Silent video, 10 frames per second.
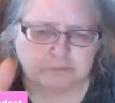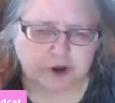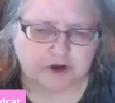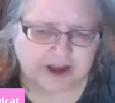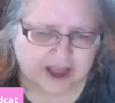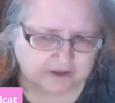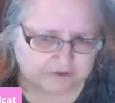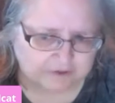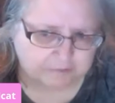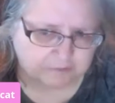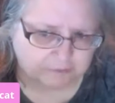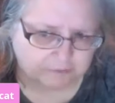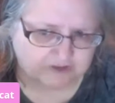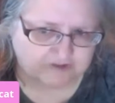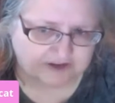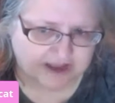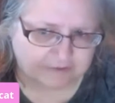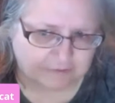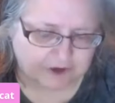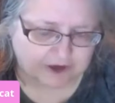podcast before this
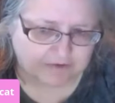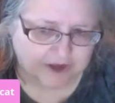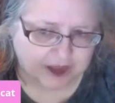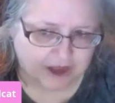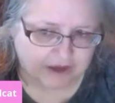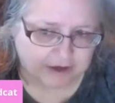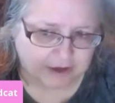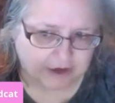last one I had,